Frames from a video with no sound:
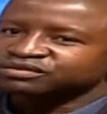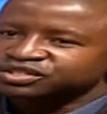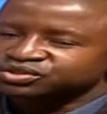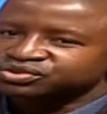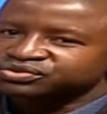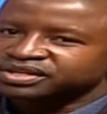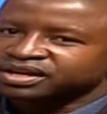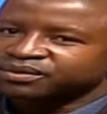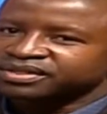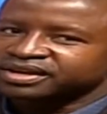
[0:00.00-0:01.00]
children
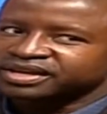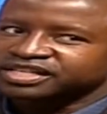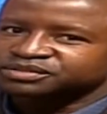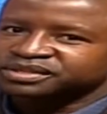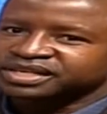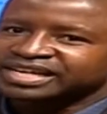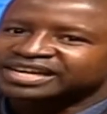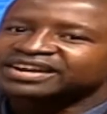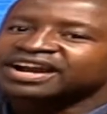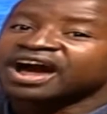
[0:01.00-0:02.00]
now, when they get especially
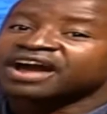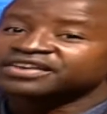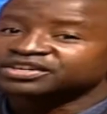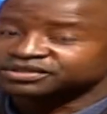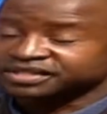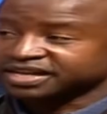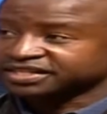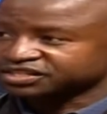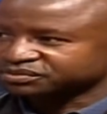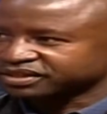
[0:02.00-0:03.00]
recurrent
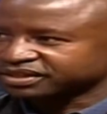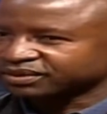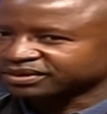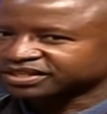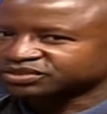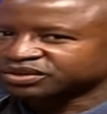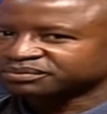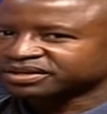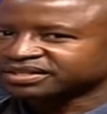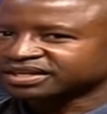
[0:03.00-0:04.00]
otitis media, what tend to
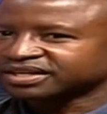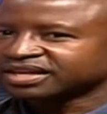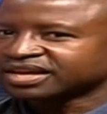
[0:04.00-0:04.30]
happen is that